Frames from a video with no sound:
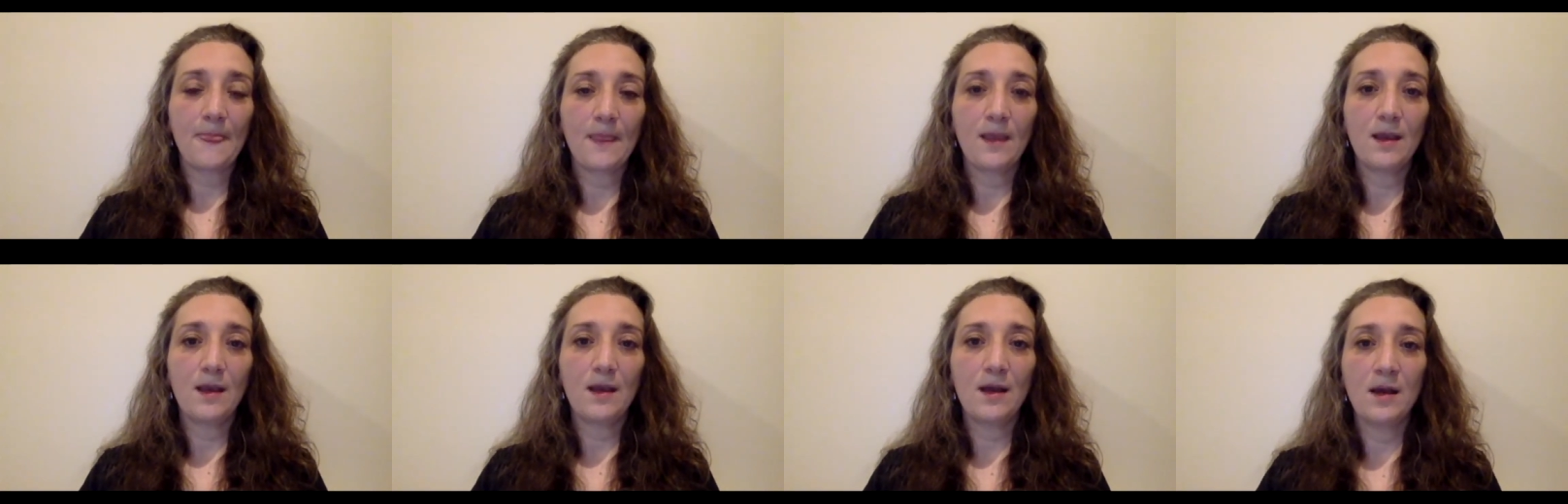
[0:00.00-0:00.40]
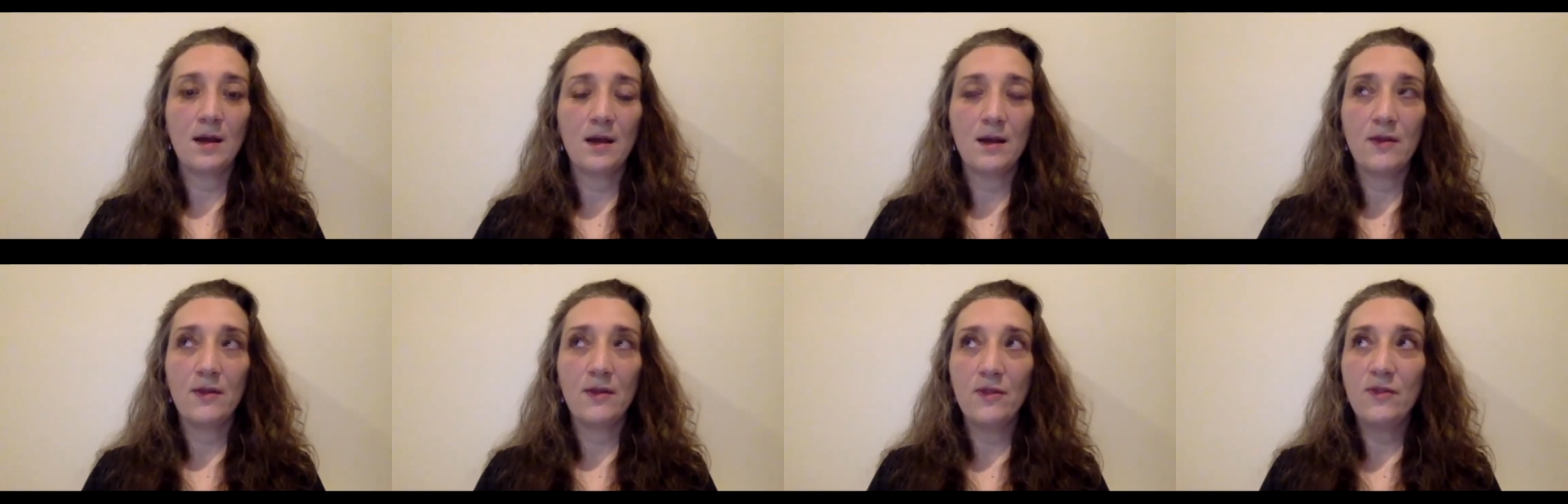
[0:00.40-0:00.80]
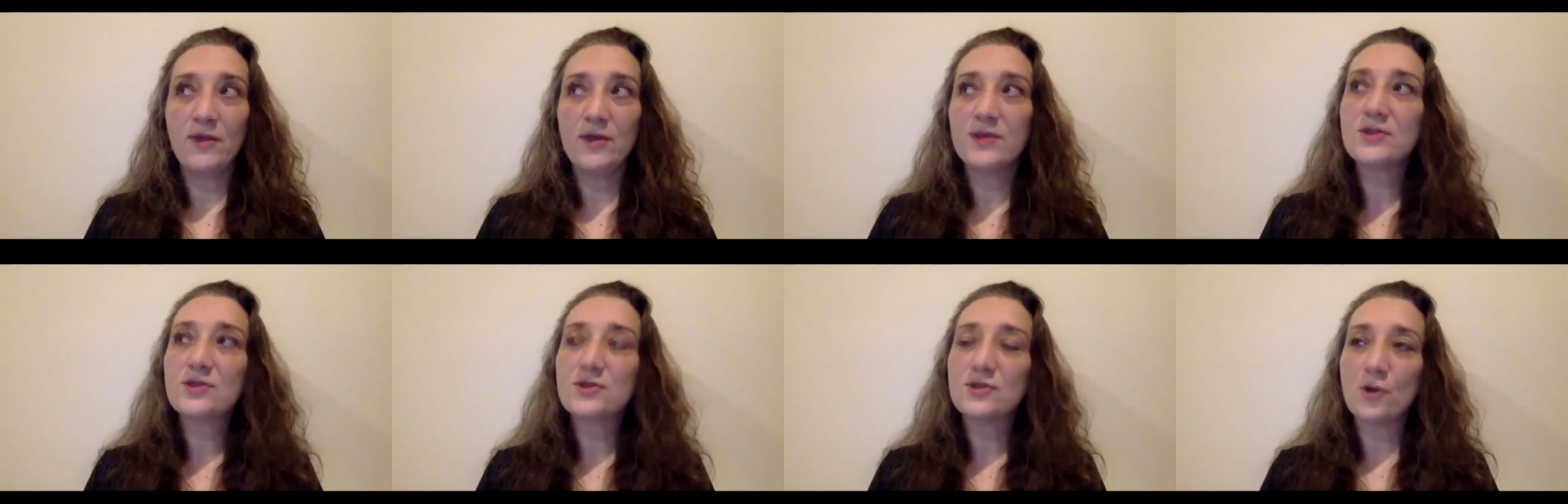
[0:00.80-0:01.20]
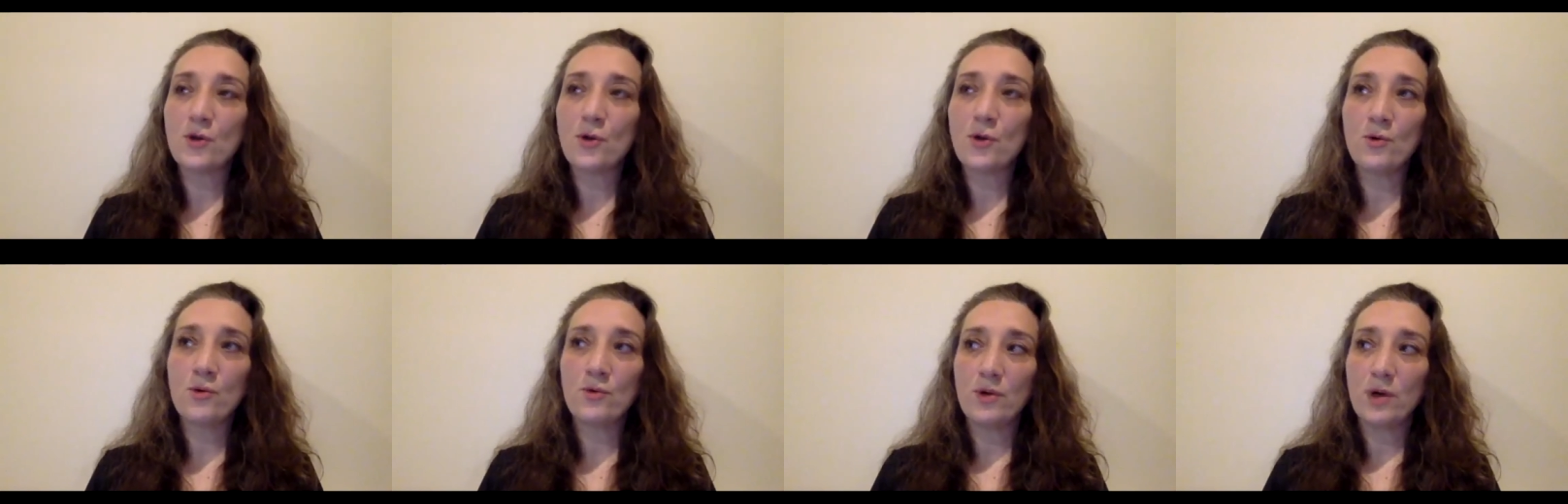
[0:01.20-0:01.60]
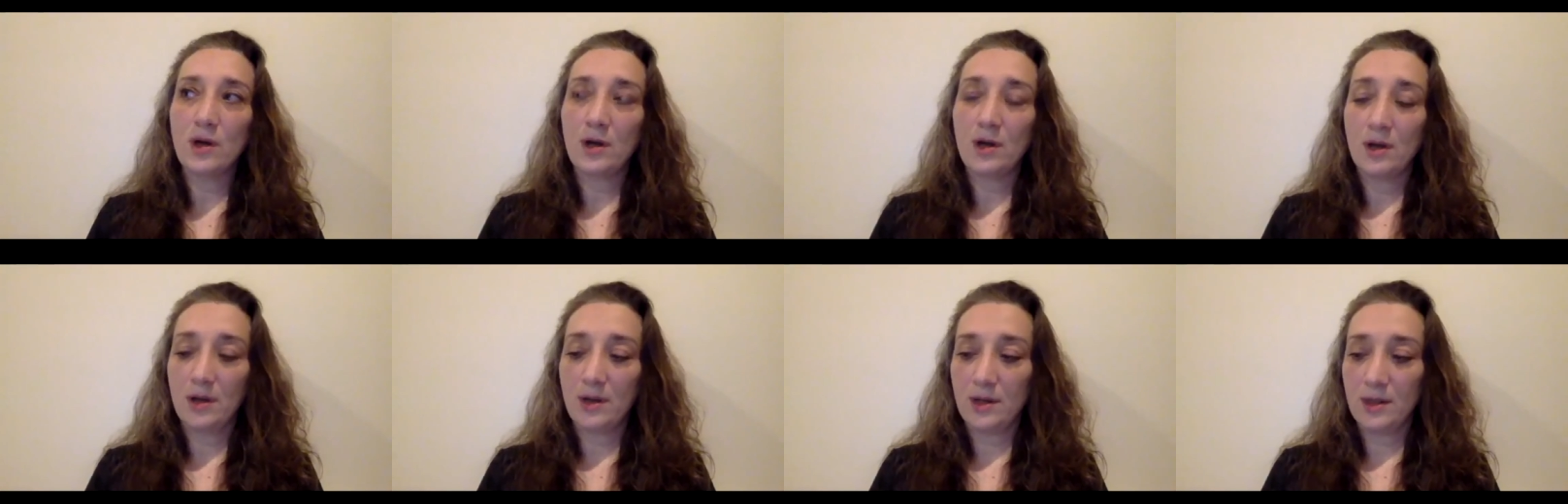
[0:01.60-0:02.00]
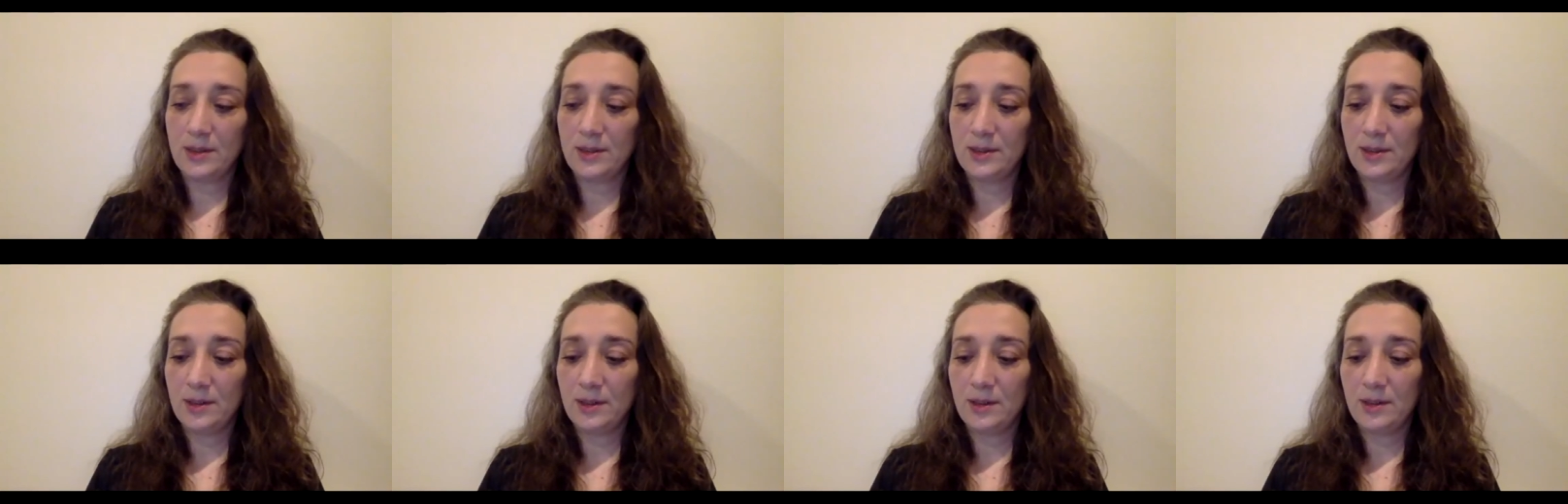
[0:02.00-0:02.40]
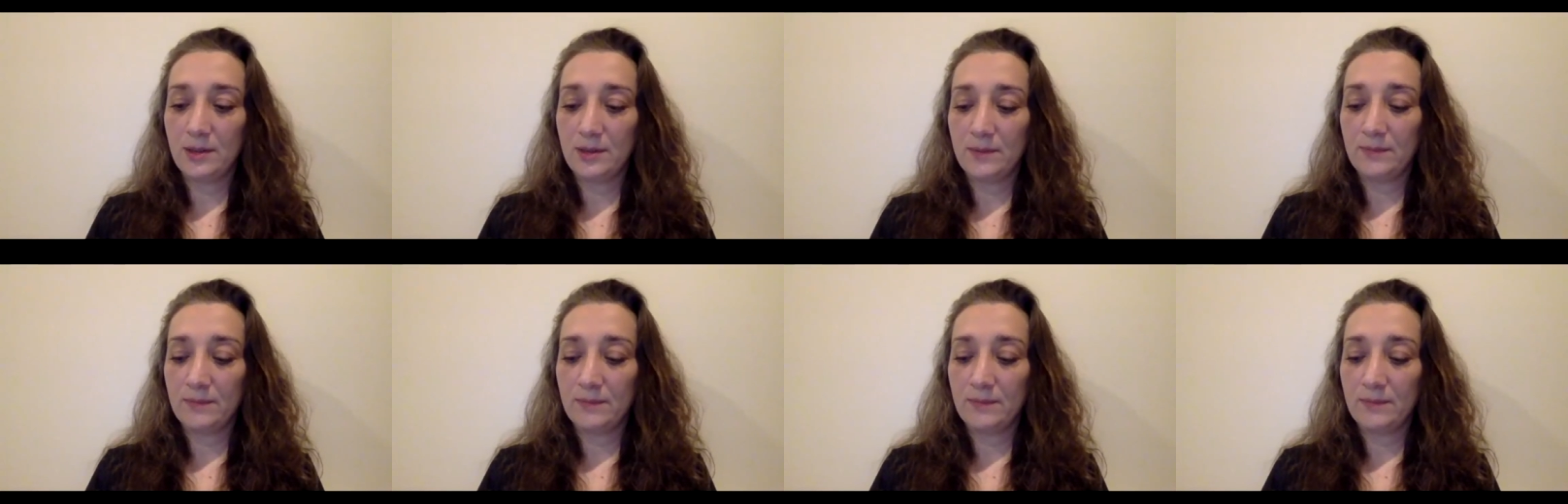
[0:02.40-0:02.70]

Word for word: uh, this so, uh, uh,